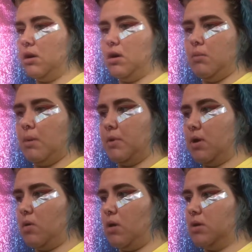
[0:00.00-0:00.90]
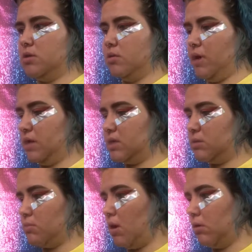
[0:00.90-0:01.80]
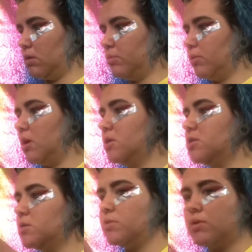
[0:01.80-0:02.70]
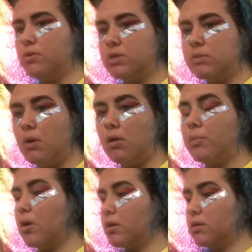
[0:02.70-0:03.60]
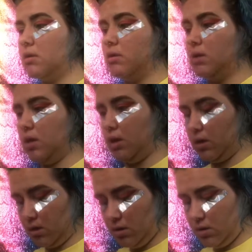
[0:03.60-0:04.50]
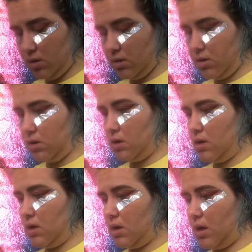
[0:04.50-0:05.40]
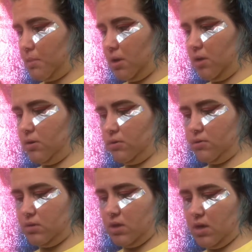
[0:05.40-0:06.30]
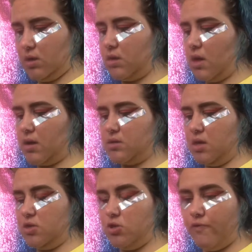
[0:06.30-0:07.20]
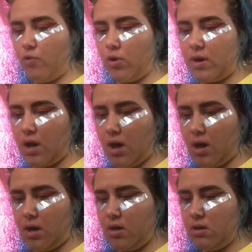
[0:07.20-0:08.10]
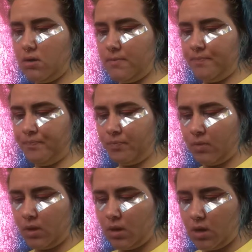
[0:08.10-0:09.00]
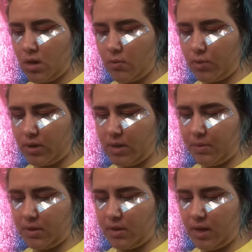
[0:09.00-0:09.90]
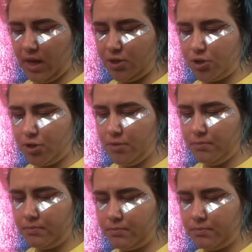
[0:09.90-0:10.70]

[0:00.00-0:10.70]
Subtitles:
I'm going to go on to a smaller brush we're going to a smaller part of the lid. I'm going to use this Luxie 249. And we're going to dip into Nature.